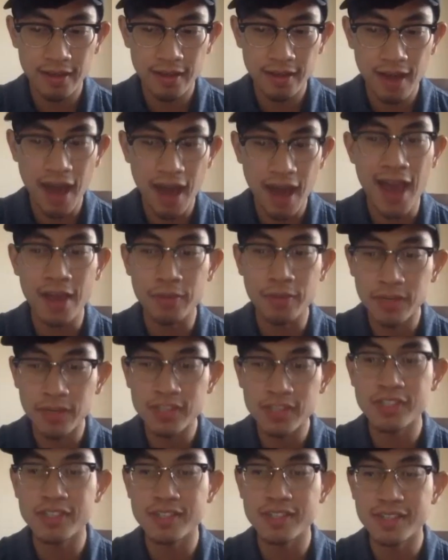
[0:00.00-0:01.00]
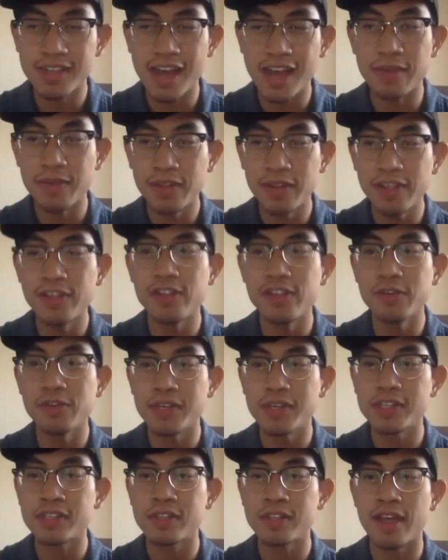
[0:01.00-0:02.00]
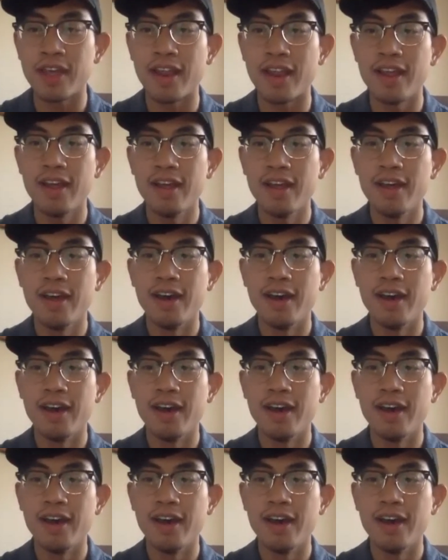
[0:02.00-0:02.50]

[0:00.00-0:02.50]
I really do wish that